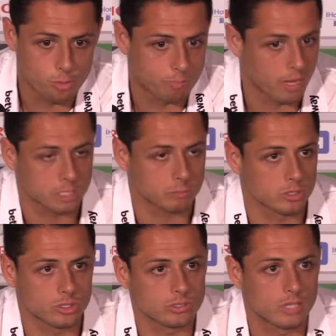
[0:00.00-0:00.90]
European
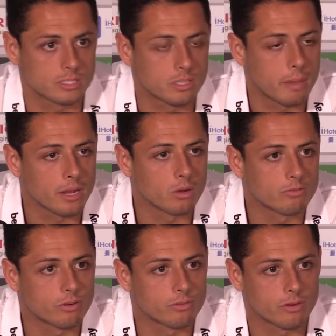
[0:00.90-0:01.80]
spots, that's the main
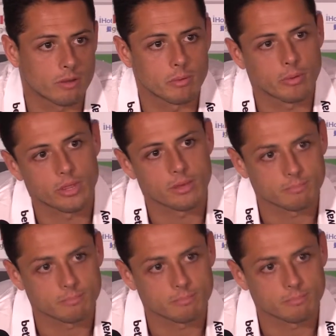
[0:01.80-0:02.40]
goal for, for everybody.